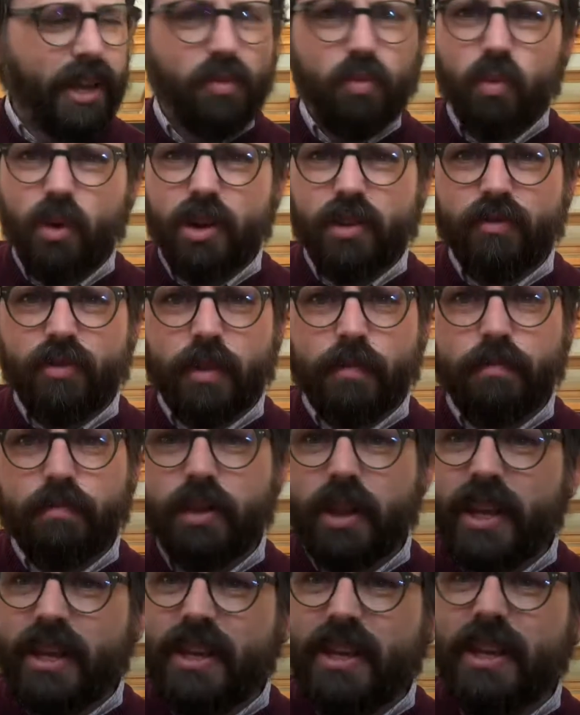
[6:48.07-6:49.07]
and one of them
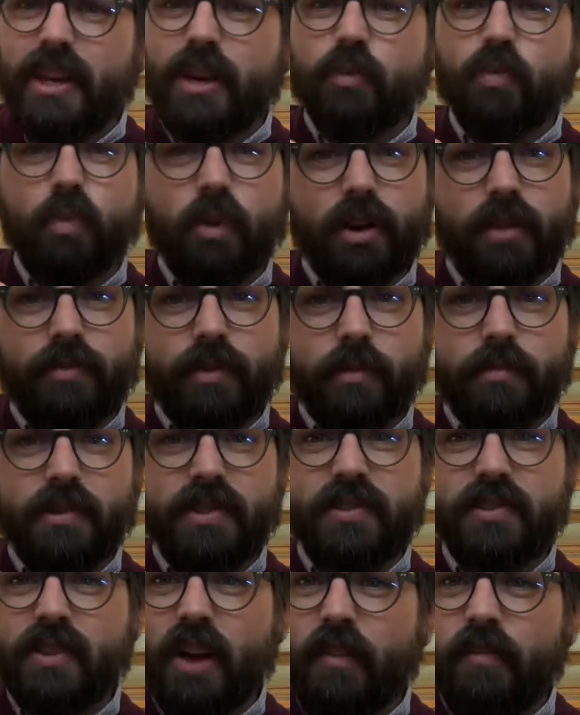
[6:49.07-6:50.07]
Blinky, and one of them
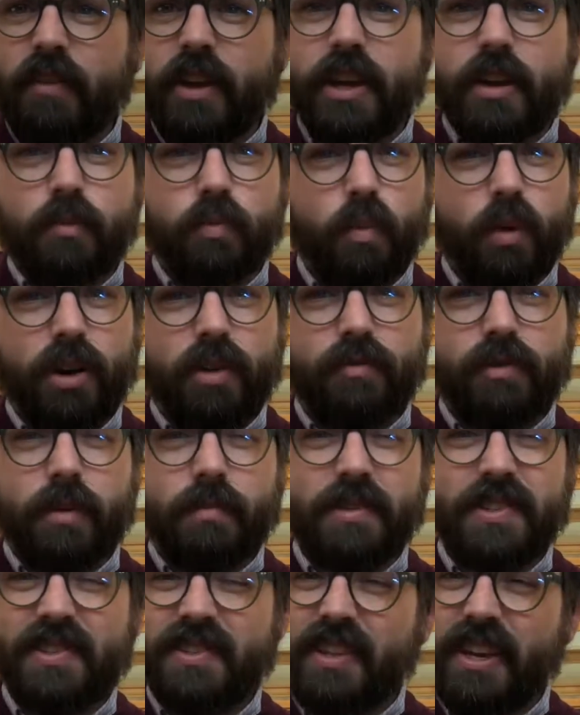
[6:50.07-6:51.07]
Stuffy, and one of
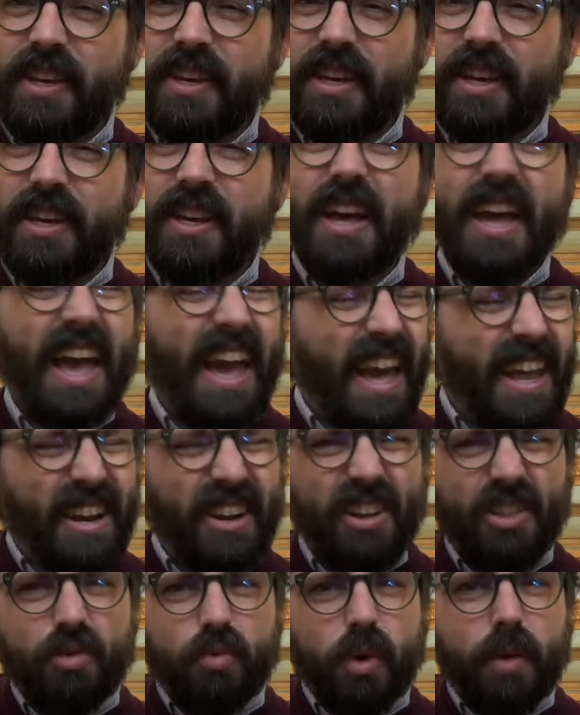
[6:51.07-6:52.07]
them Stinky, and
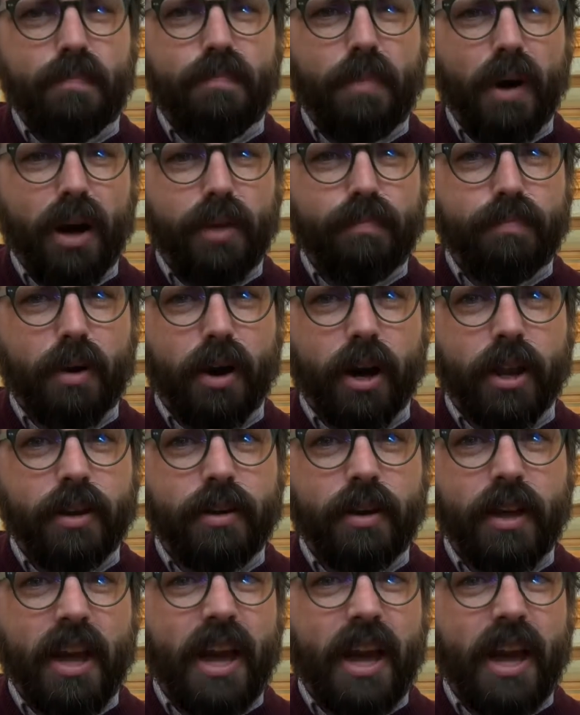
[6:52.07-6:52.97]
another one Putt Putt,